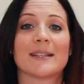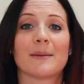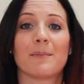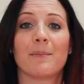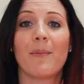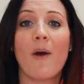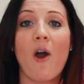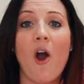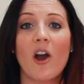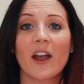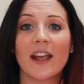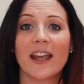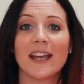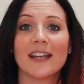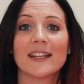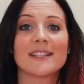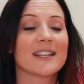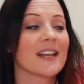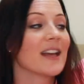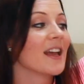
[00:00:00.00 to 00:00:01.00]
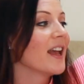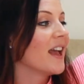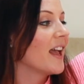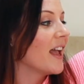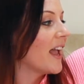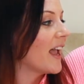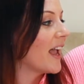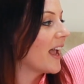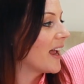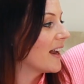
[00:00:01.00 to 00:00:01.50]
some pockets
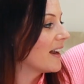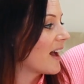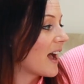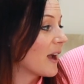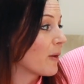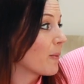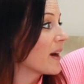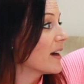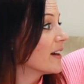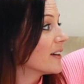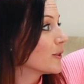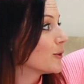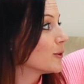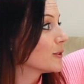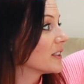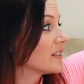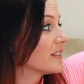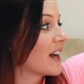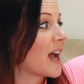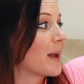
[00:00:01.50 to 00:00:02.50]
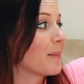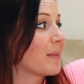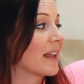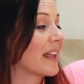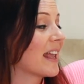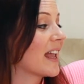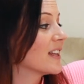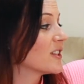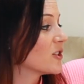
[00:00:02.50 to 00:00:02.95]
and I wear it all the time. Again,